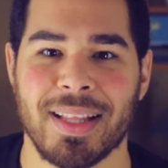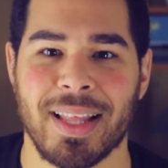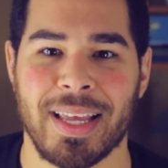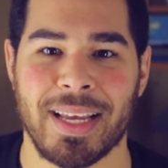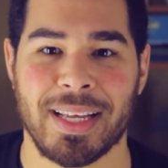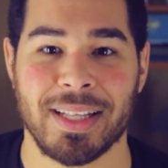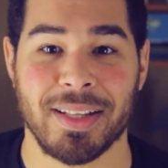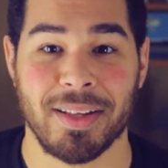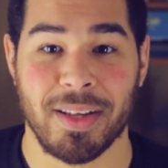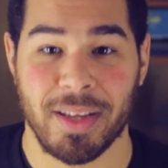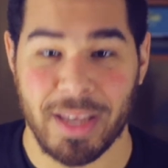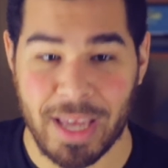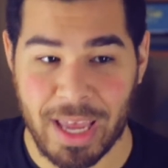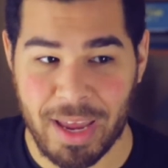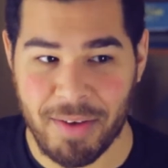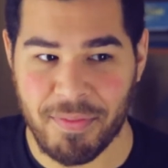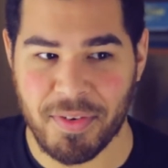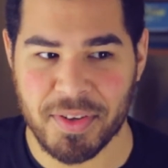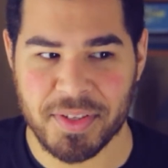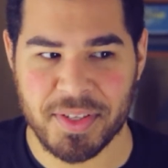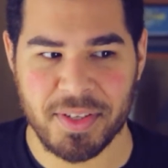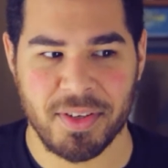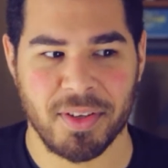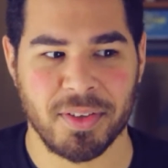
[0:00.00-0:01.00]
Like
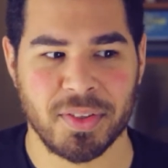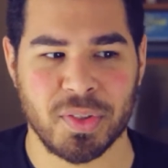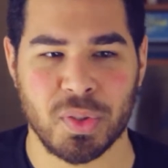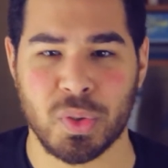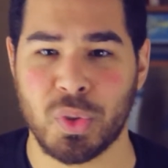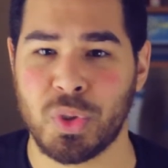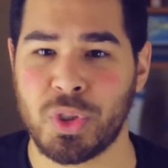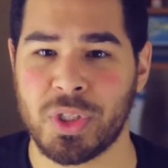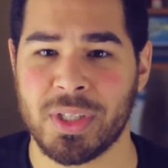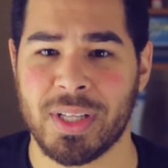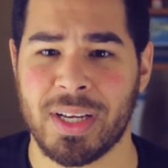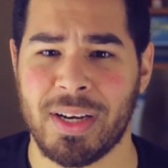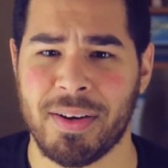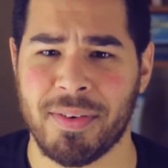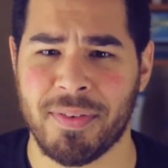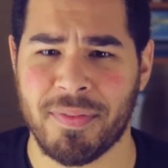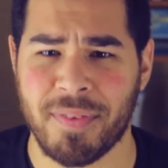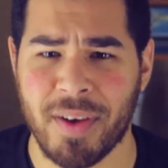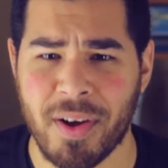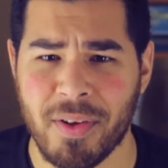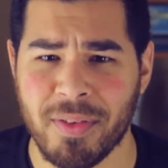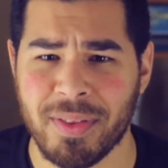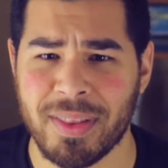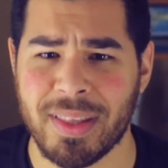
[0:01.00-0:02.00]
every single solution that I
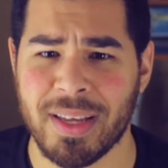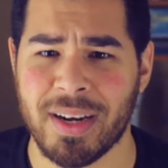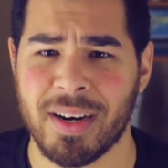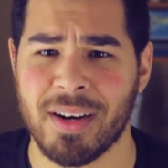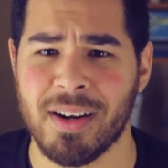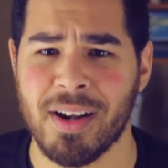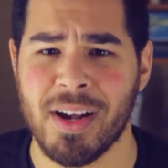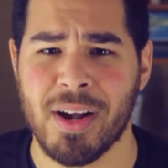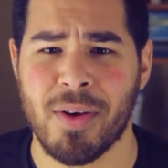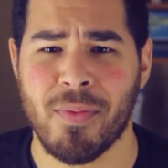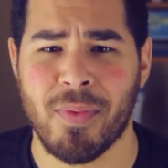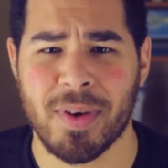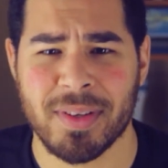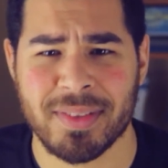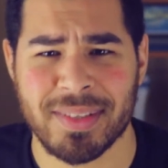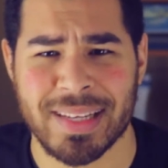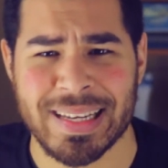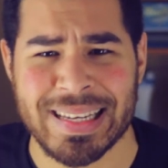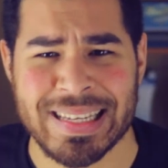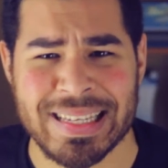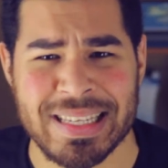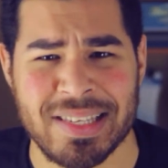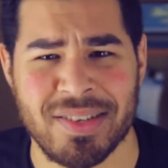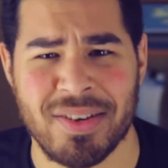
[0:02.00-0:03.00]
found there was
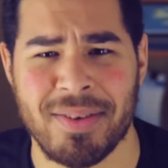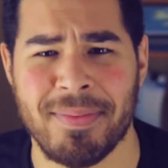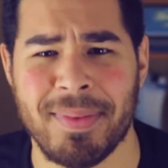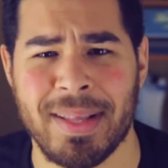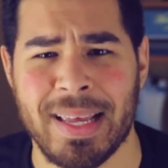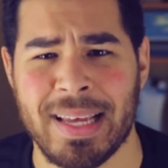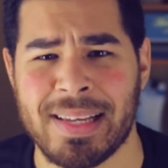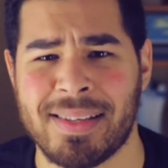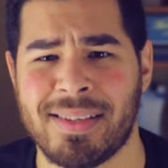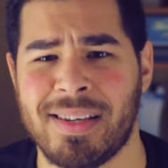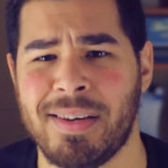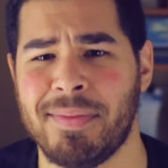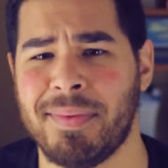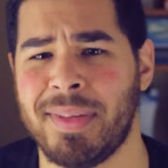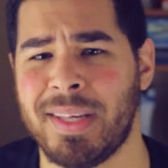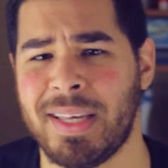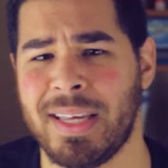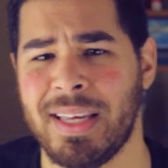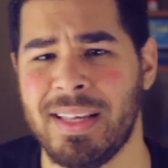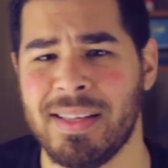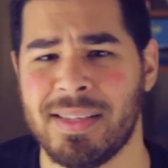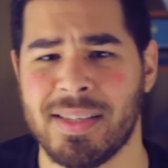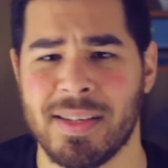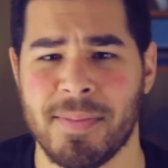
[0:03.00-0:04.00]
extremely
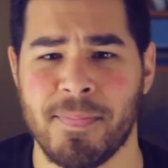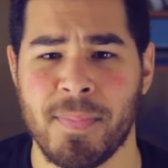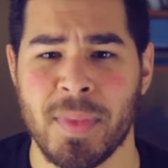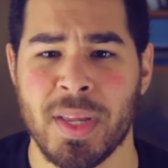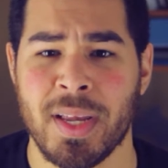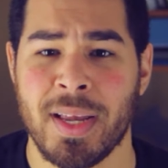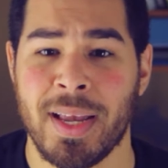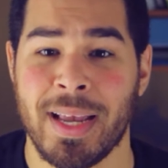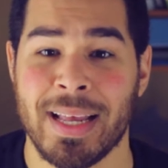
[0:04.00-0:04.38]
easy.